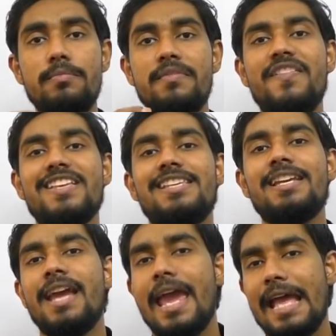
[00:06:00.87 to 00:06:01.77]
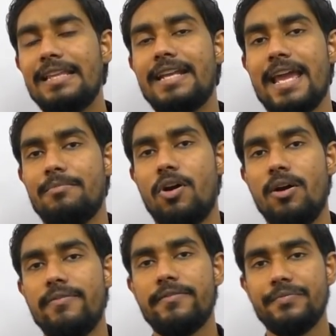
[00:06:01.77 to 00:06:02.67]
you'll be facing at the time
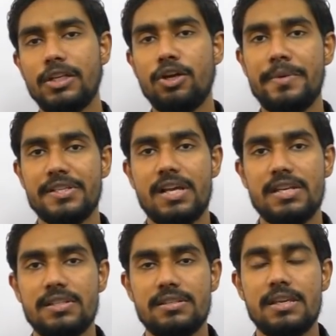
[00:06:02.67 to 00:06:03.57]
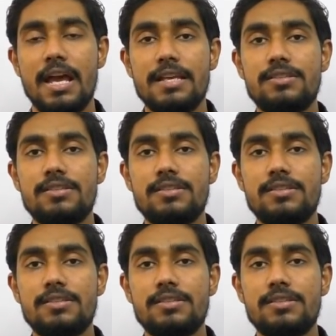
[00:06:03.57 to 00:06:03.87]
of group discussions.